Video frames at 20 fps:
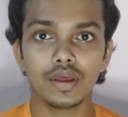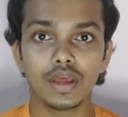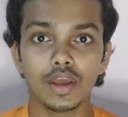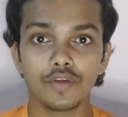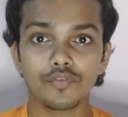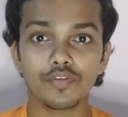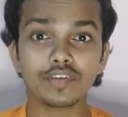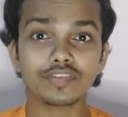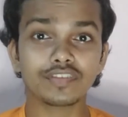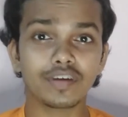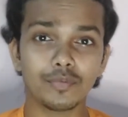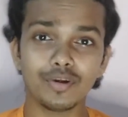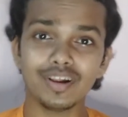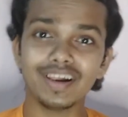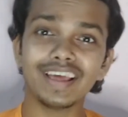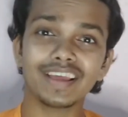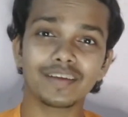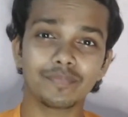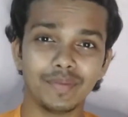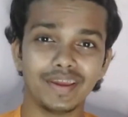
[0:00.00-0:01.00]
If you're someone
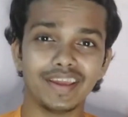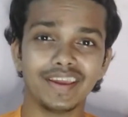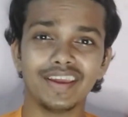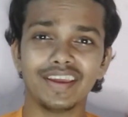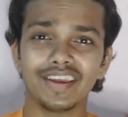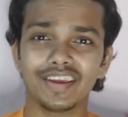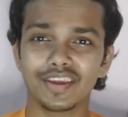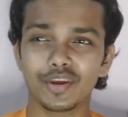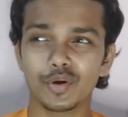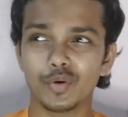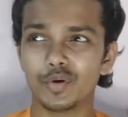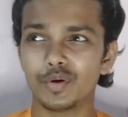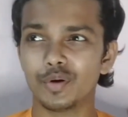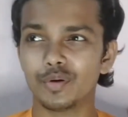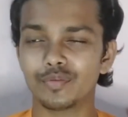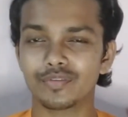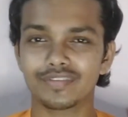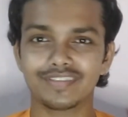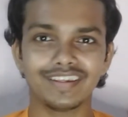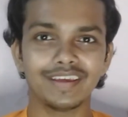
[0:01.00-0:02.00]
like me, you
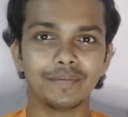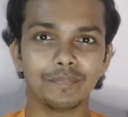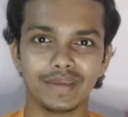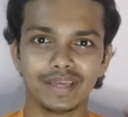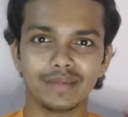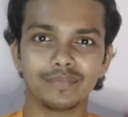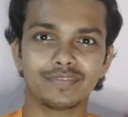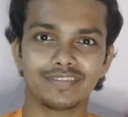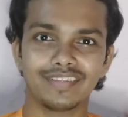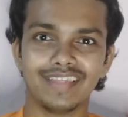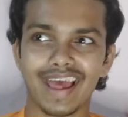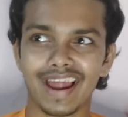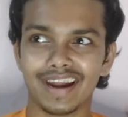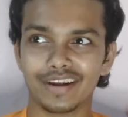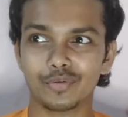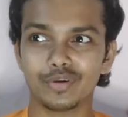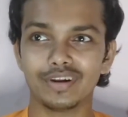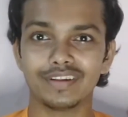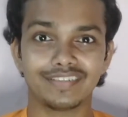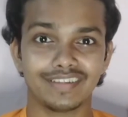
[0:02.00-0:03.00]
would see memes
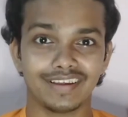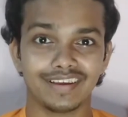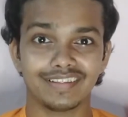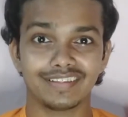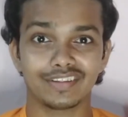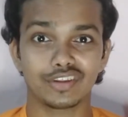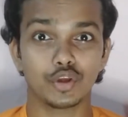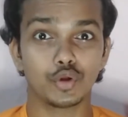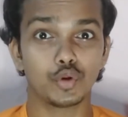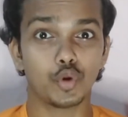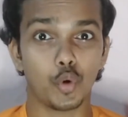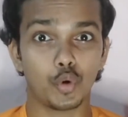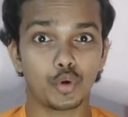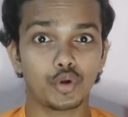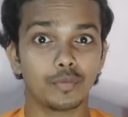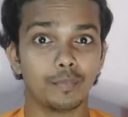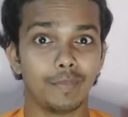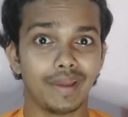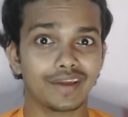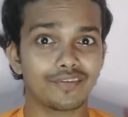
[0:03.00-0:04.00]
that will say you not
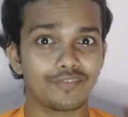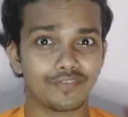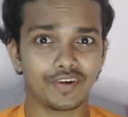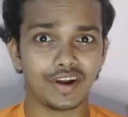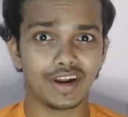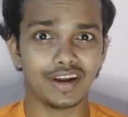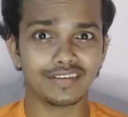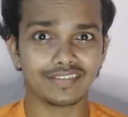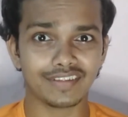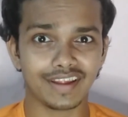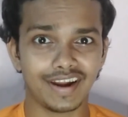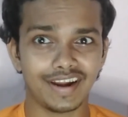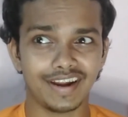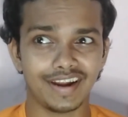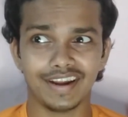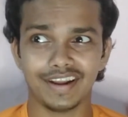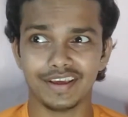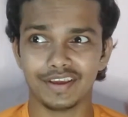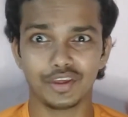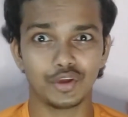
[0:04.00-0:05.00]
to make friends
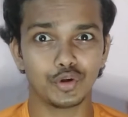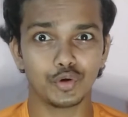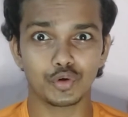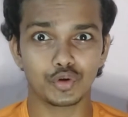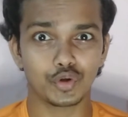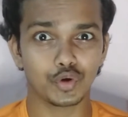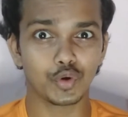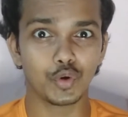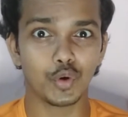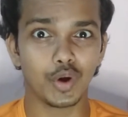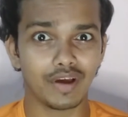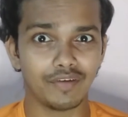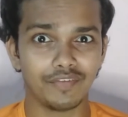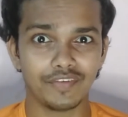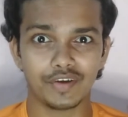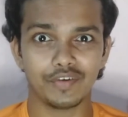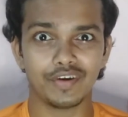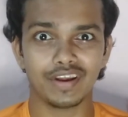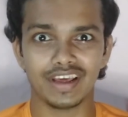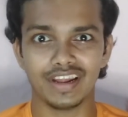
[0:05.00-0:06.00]
and you to go
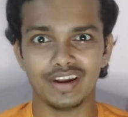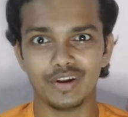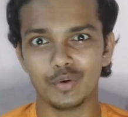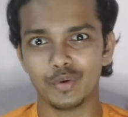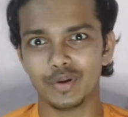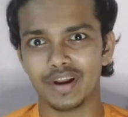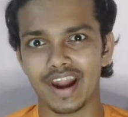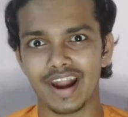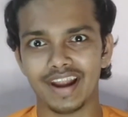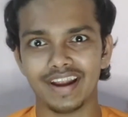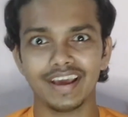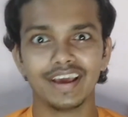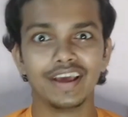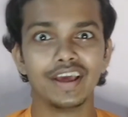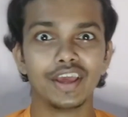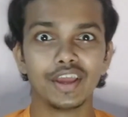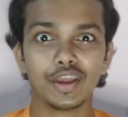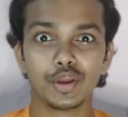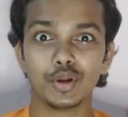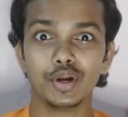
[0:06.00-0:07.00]
everywhere alone and
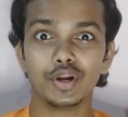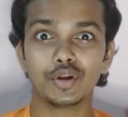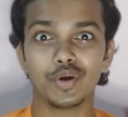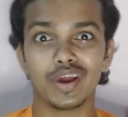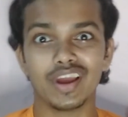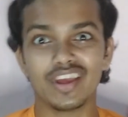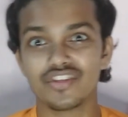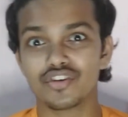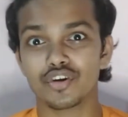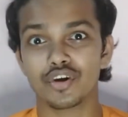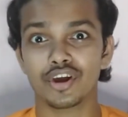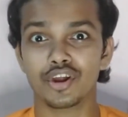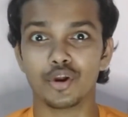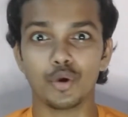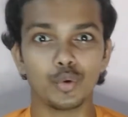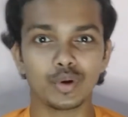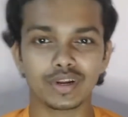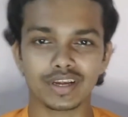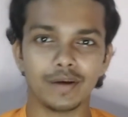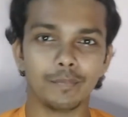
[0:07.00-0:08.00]
you need to enjoy your
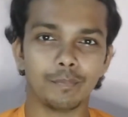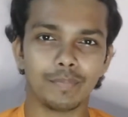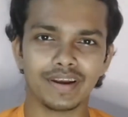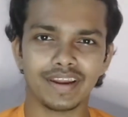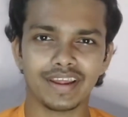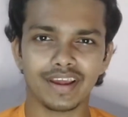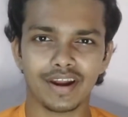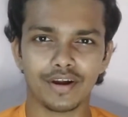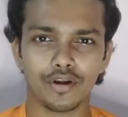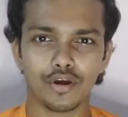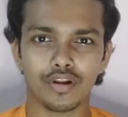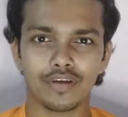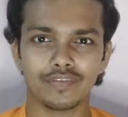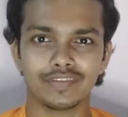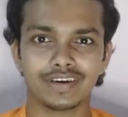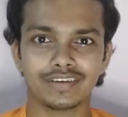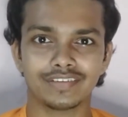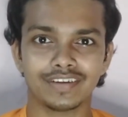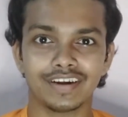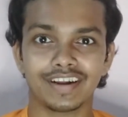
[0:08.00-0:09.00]
own company and all of
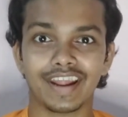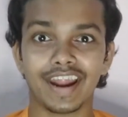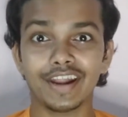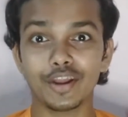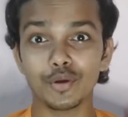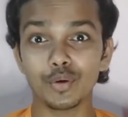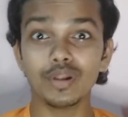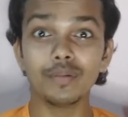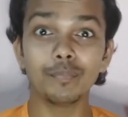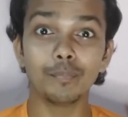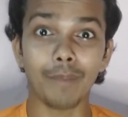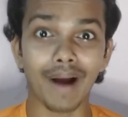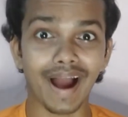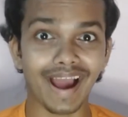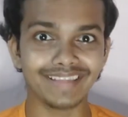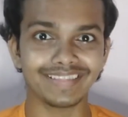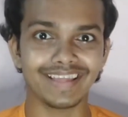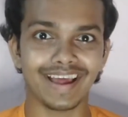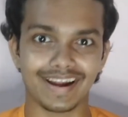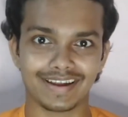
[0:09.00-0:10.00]
that set, and you will
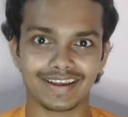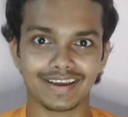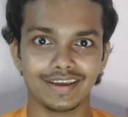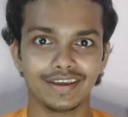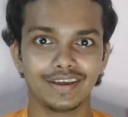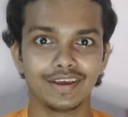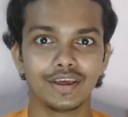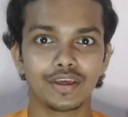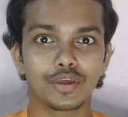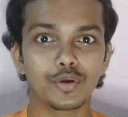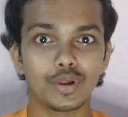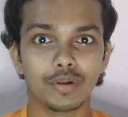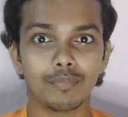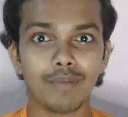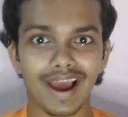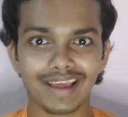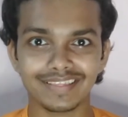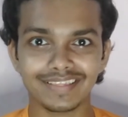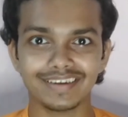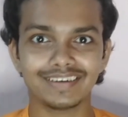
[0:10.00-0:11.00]
buy that. You will
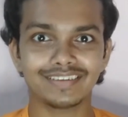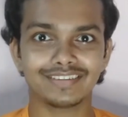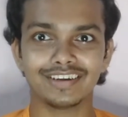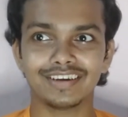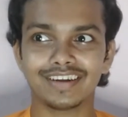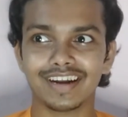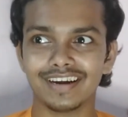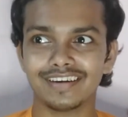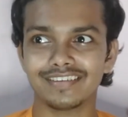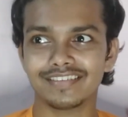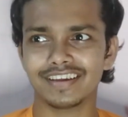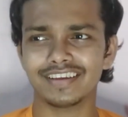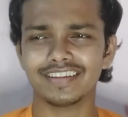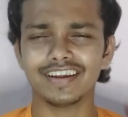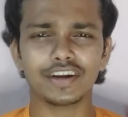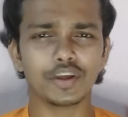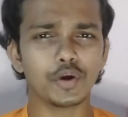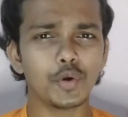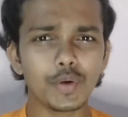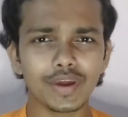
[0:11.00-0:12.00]
buy that set and say
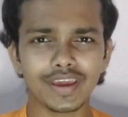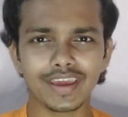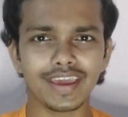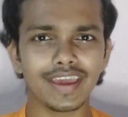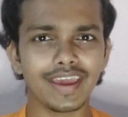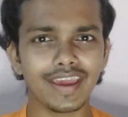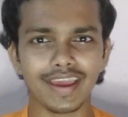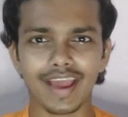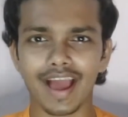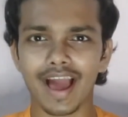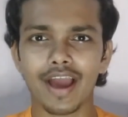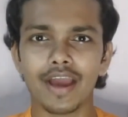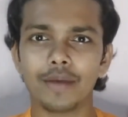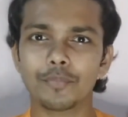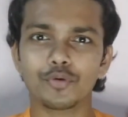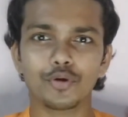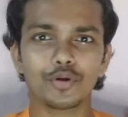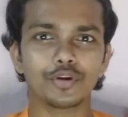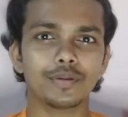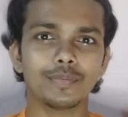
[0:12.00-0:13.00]
that, okay, I
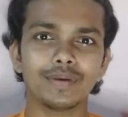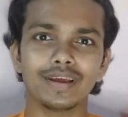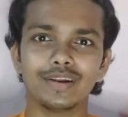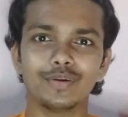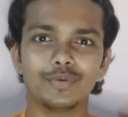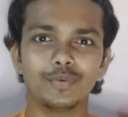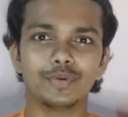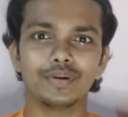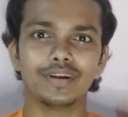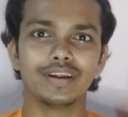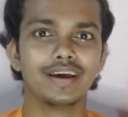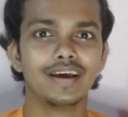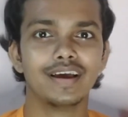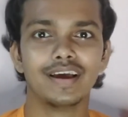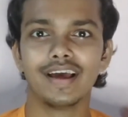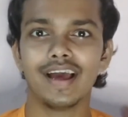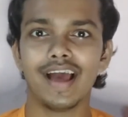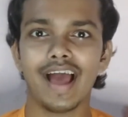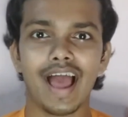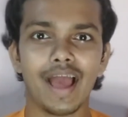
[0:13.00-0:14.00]
am going to be alone.
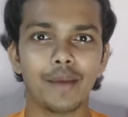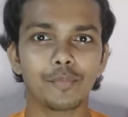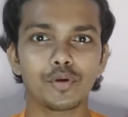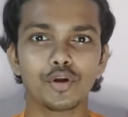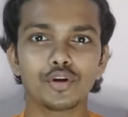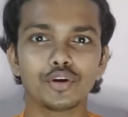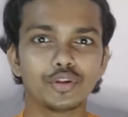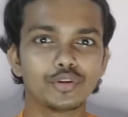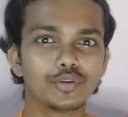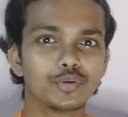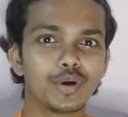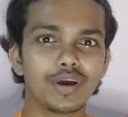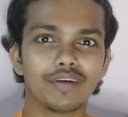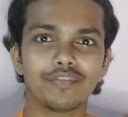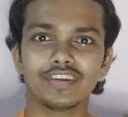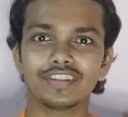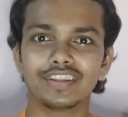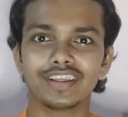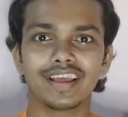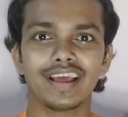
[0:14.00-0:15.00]
I am going to do
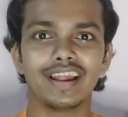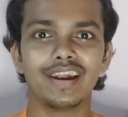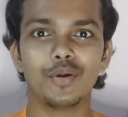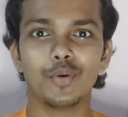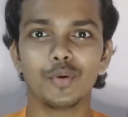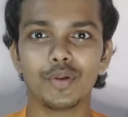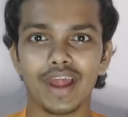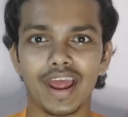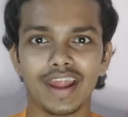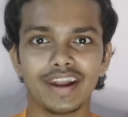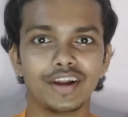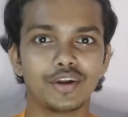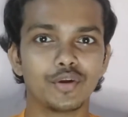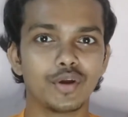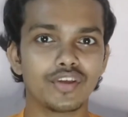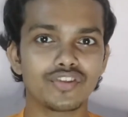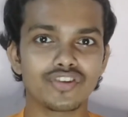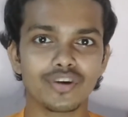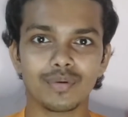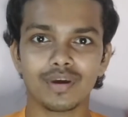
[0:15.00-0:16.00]
everything alone. I need to
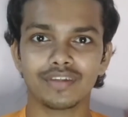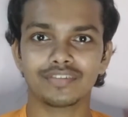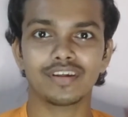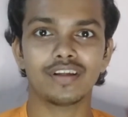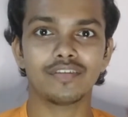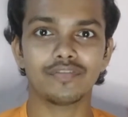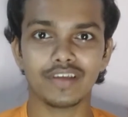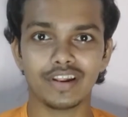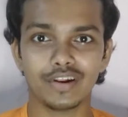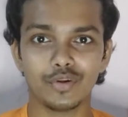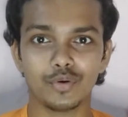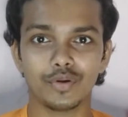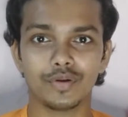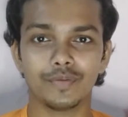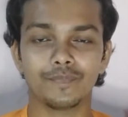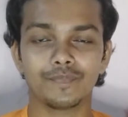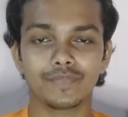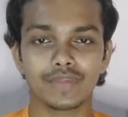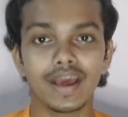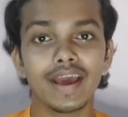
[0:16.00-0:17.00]
enjoy myself
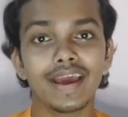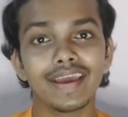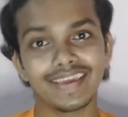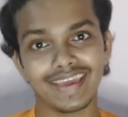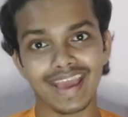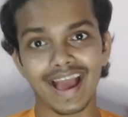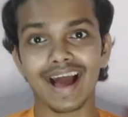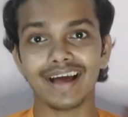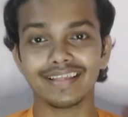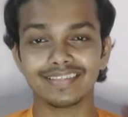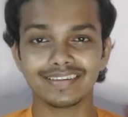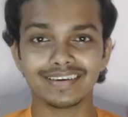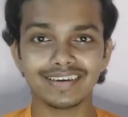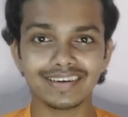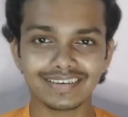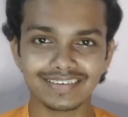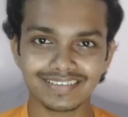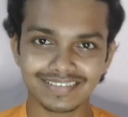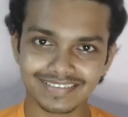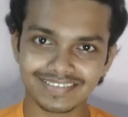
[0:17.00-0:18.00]
alone. Yeah,
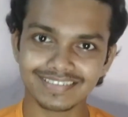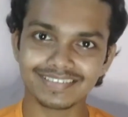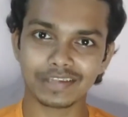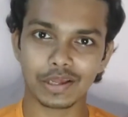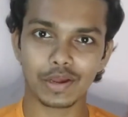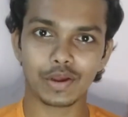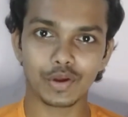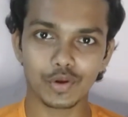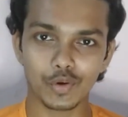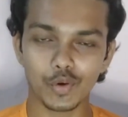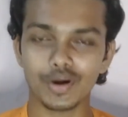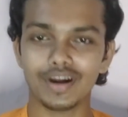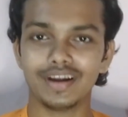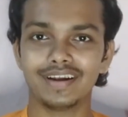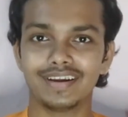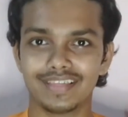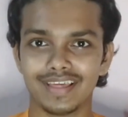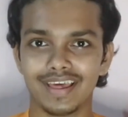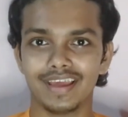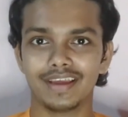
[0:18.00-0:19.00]
that's
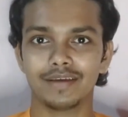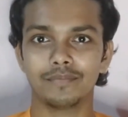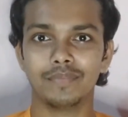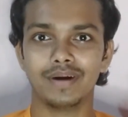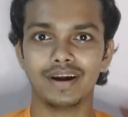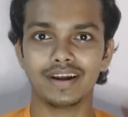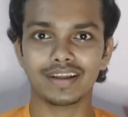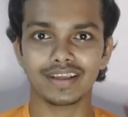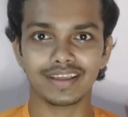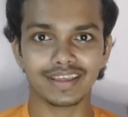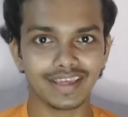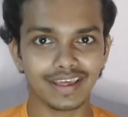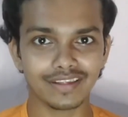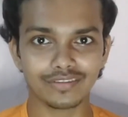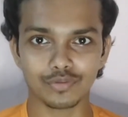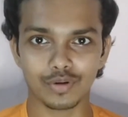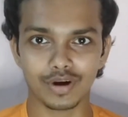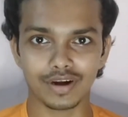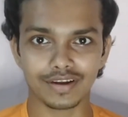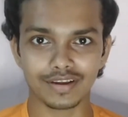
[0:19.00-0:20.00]
good thing, but
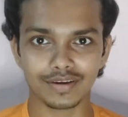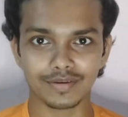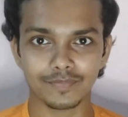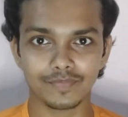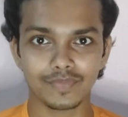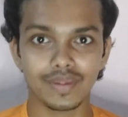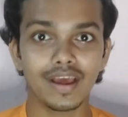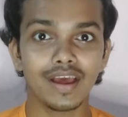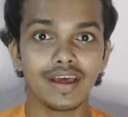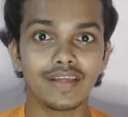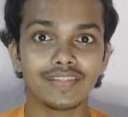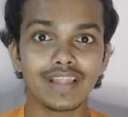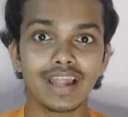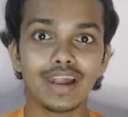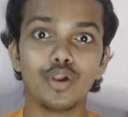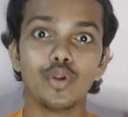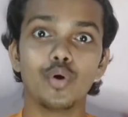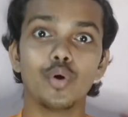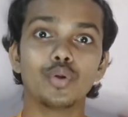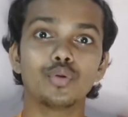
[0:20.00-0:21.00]
guess what? The
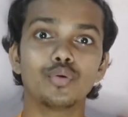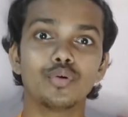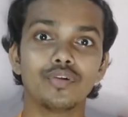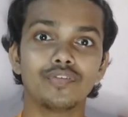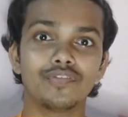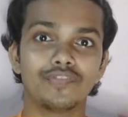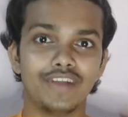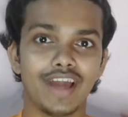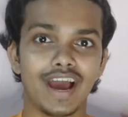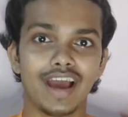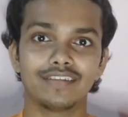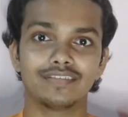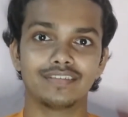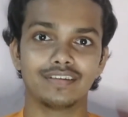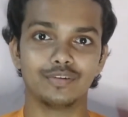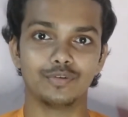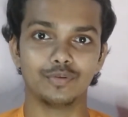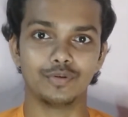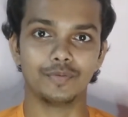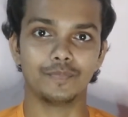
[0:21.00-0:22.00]
lone wolf dies
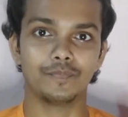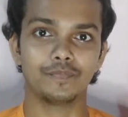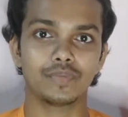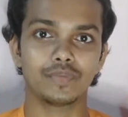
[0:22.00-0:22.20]
alone.